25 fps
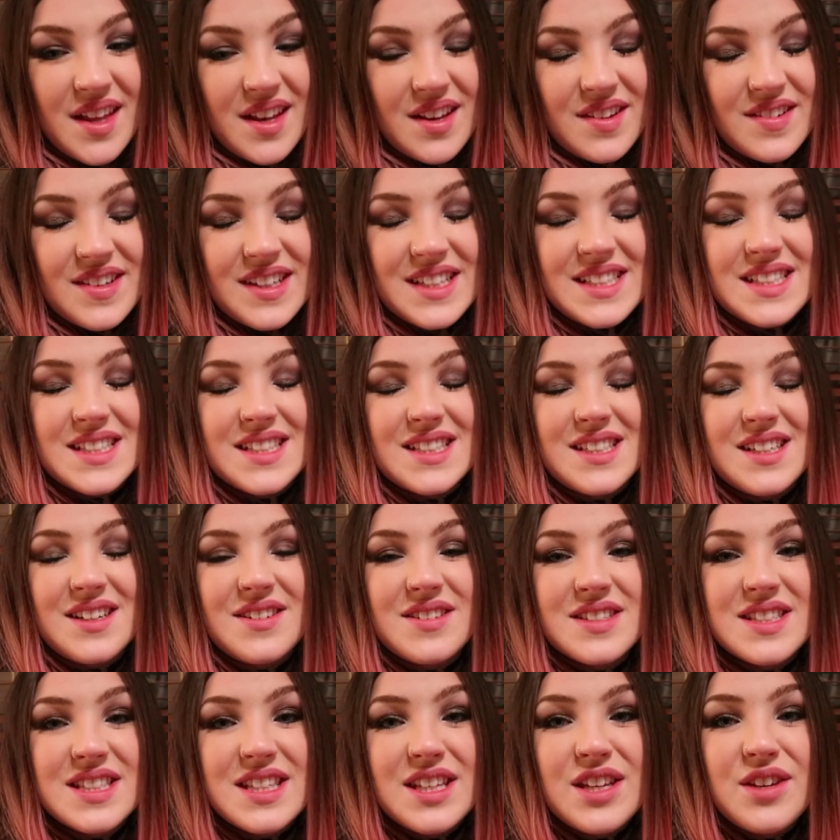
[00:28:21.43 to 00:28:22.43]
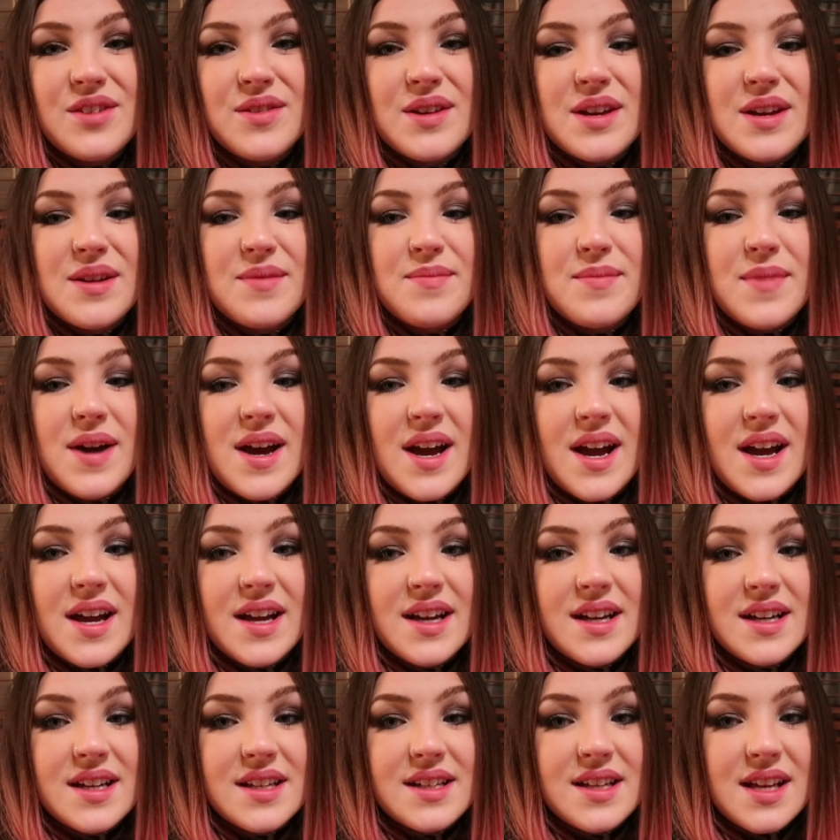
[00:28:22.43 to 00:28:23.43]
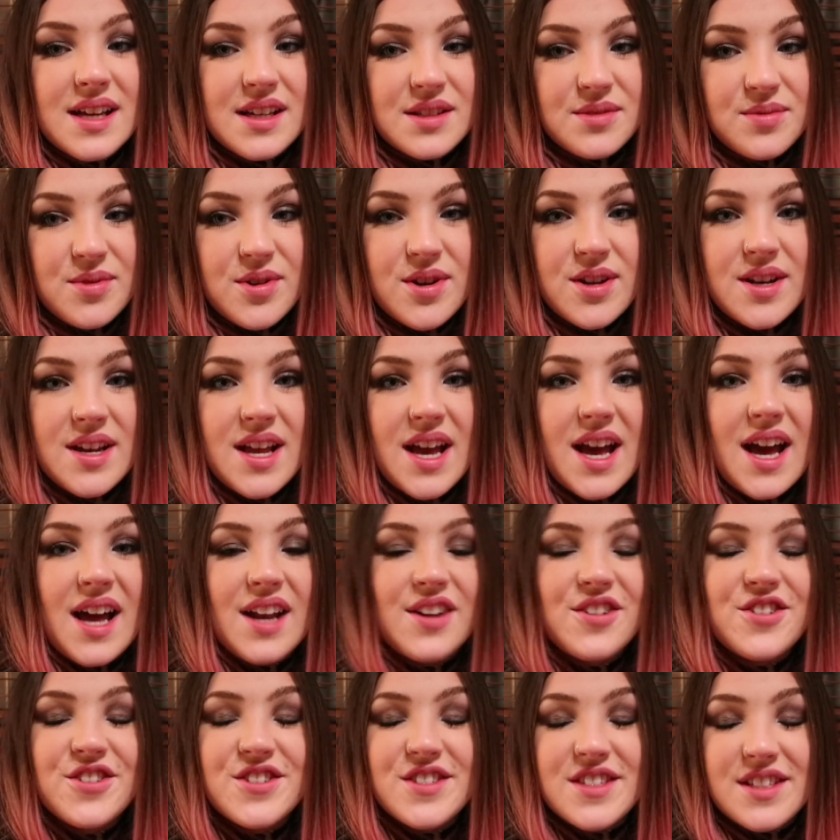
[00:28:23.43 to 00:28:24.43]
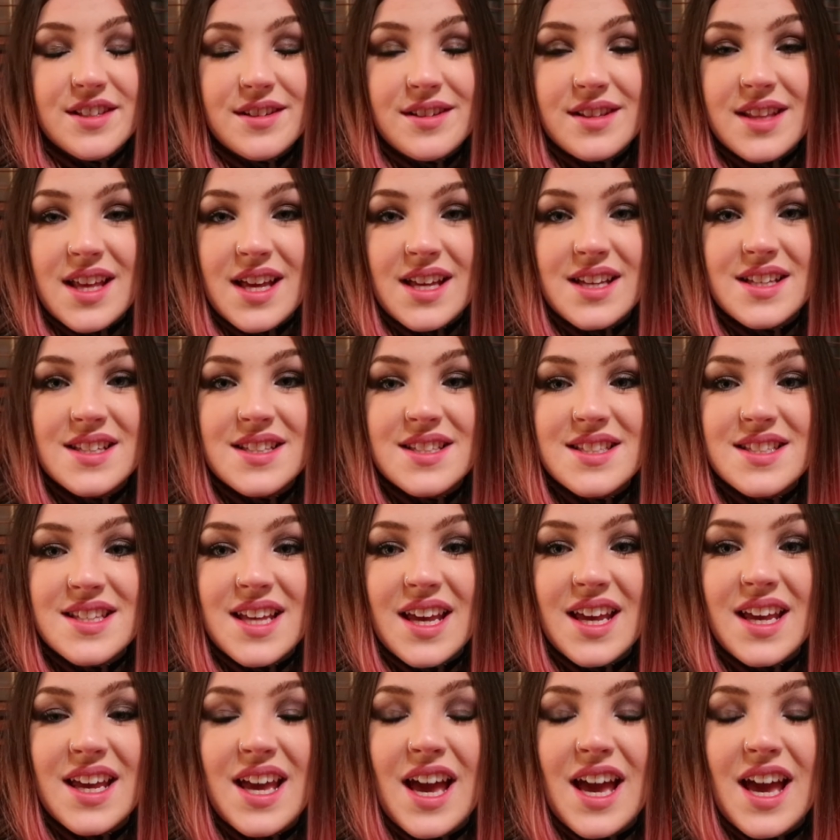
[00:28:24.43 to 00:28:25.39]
Anyway, I'll see you in my next one, and until then, stay